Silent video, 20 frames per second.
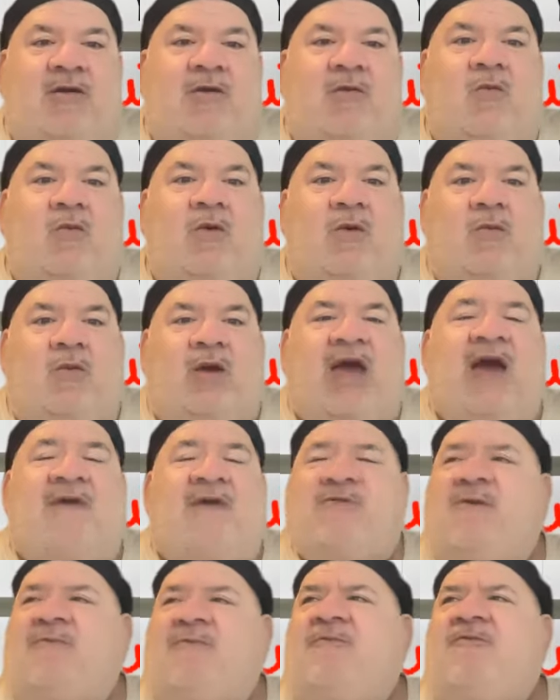We
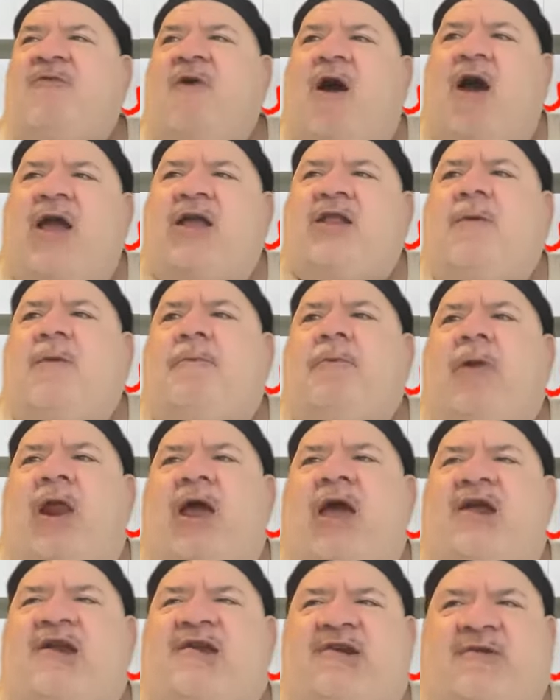have to find a
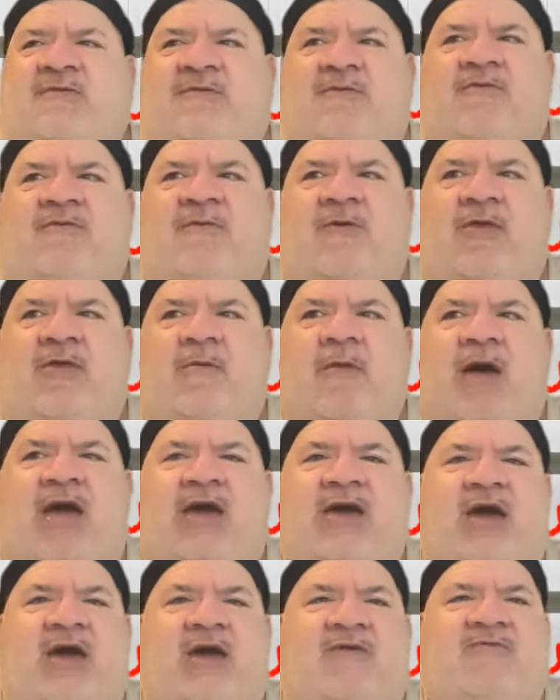place for the
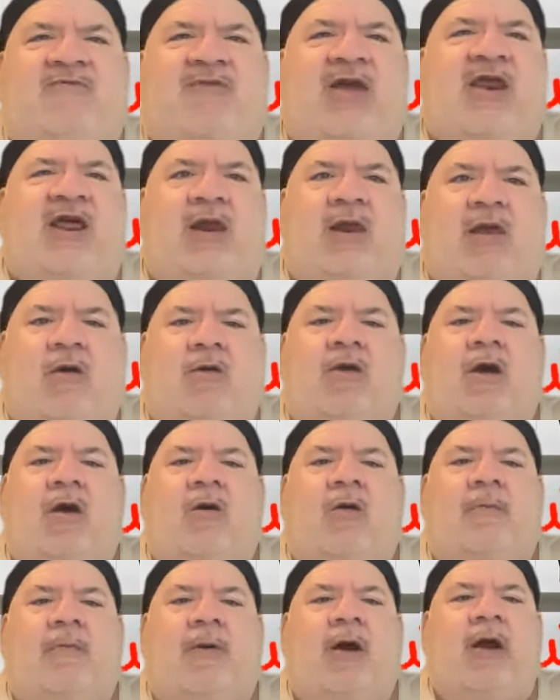Mikey and Vinnie
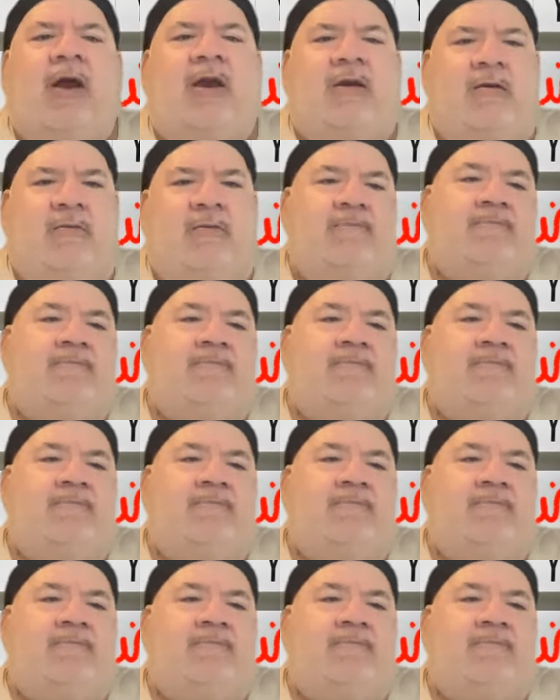logo, but